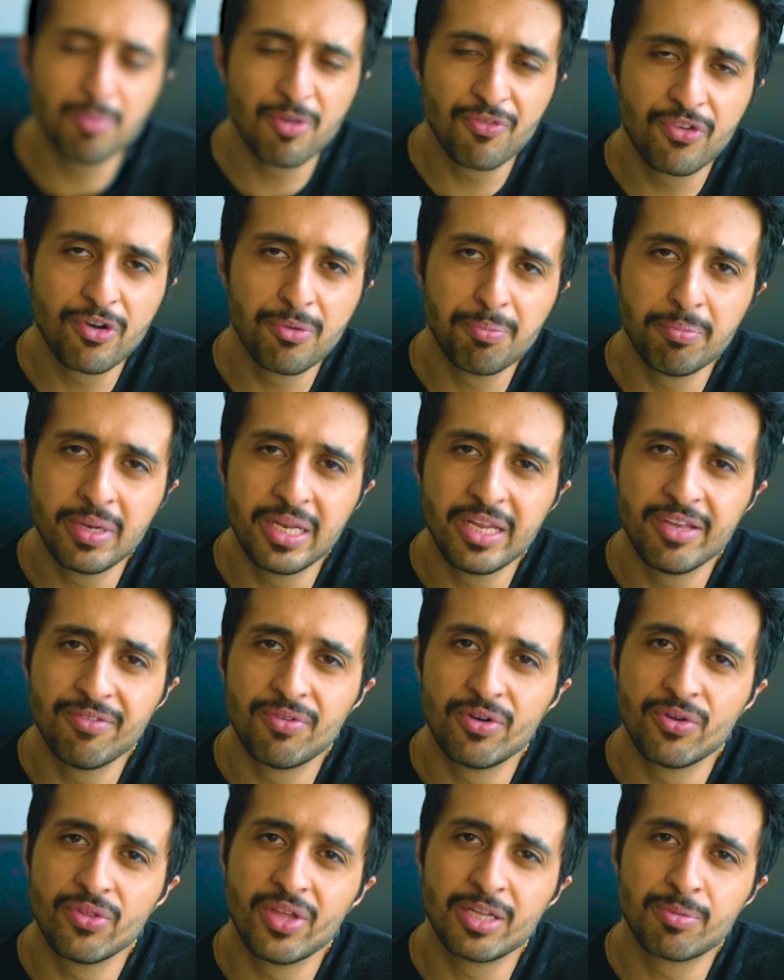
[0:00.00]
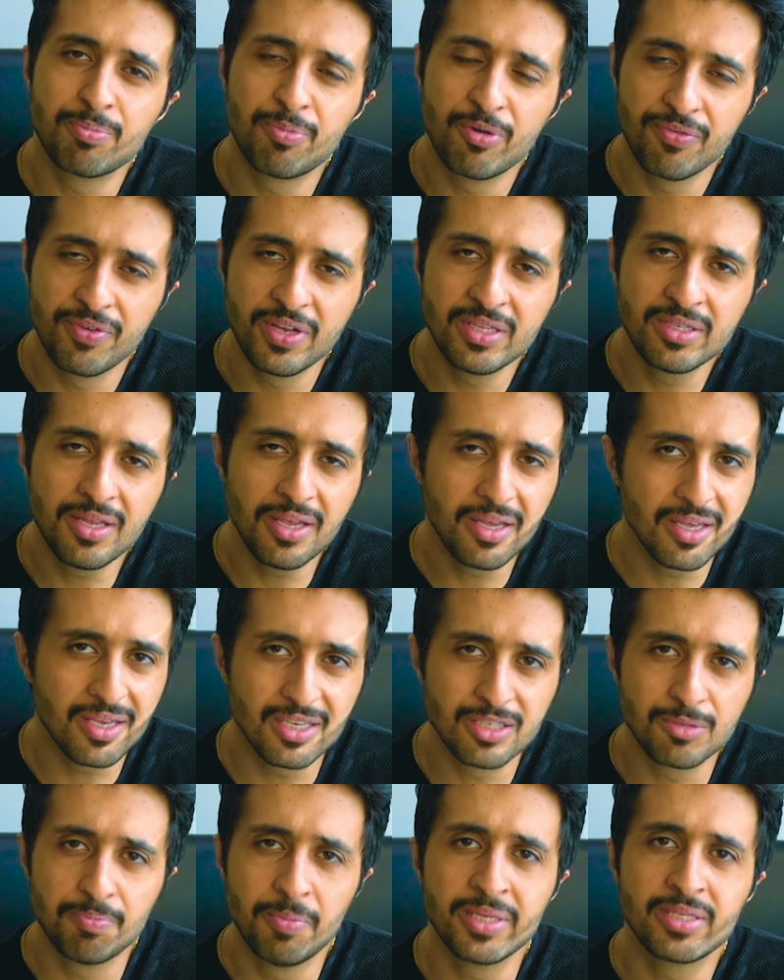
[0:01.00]
I'm a firm believer that preventing
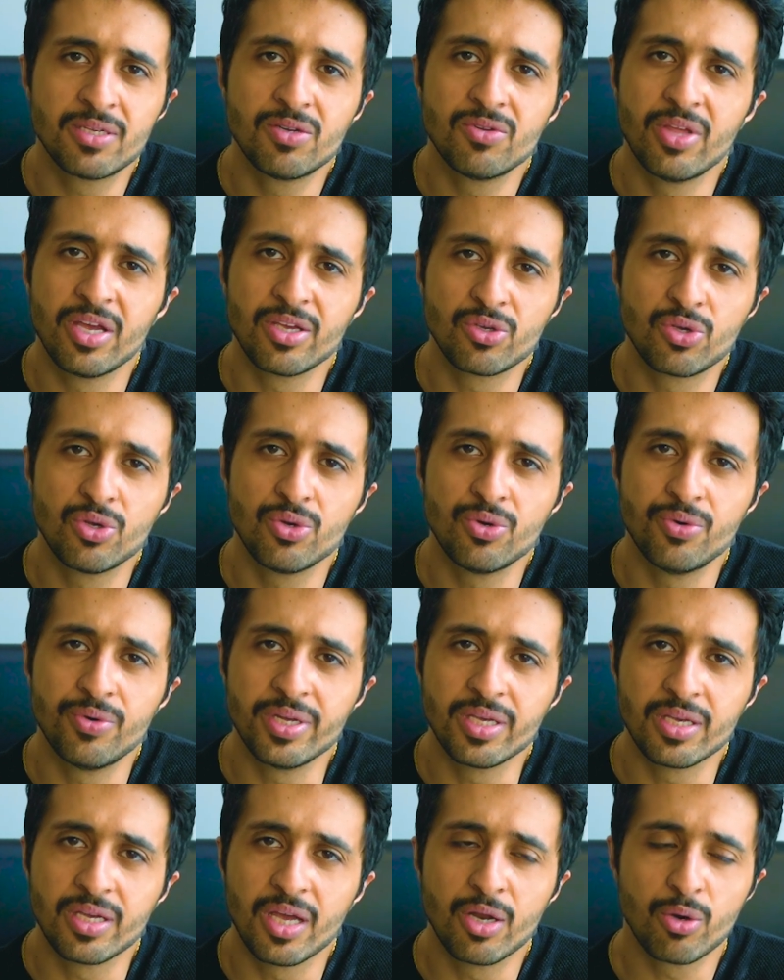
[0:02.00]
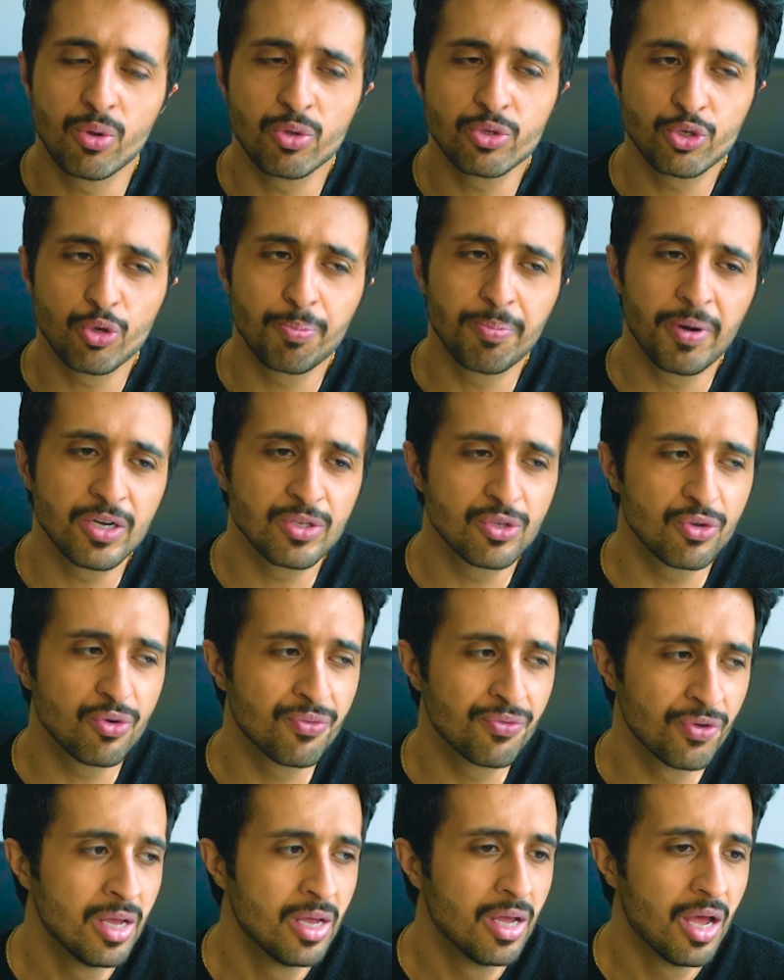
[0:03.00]
is better than curing, and also part
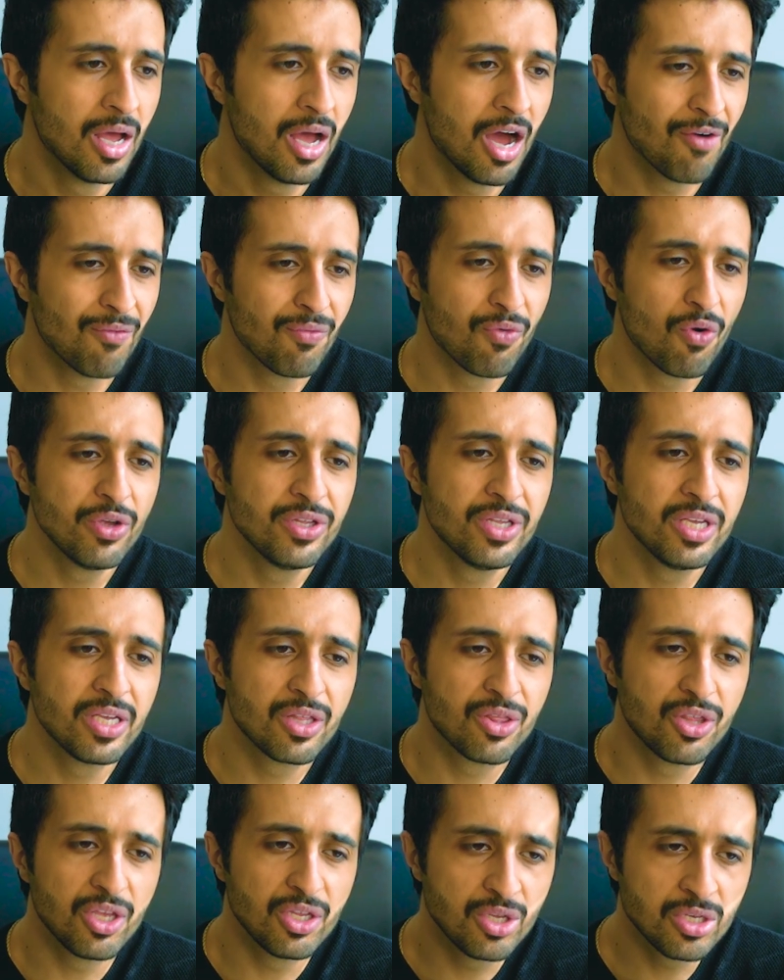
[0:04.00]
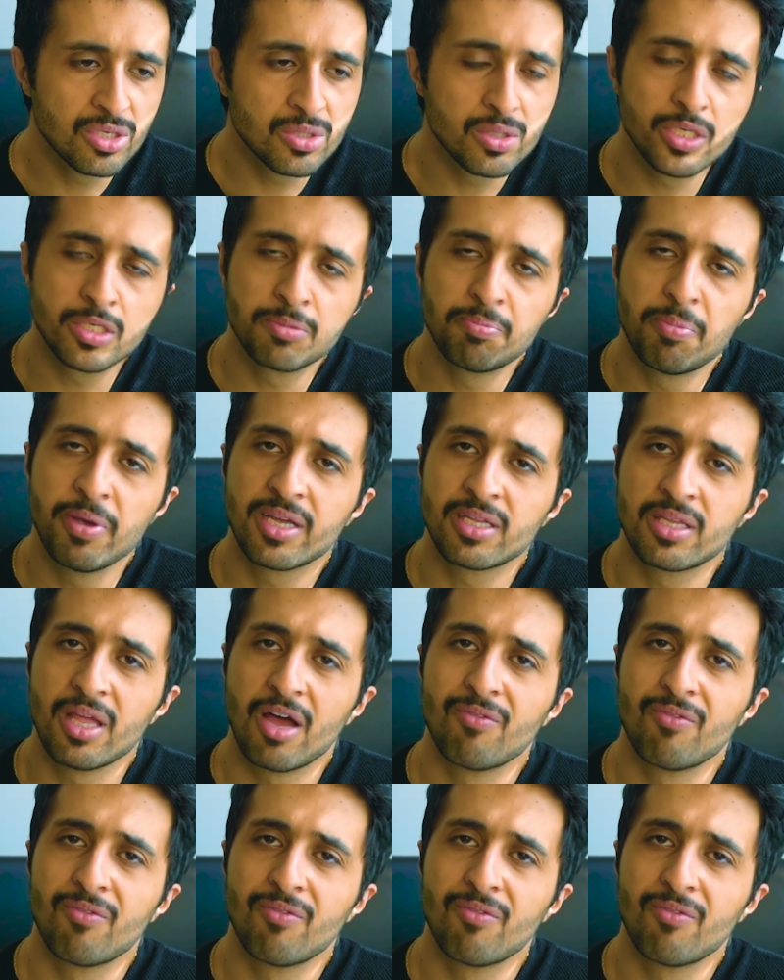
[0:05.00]
of avoiding the disrespect,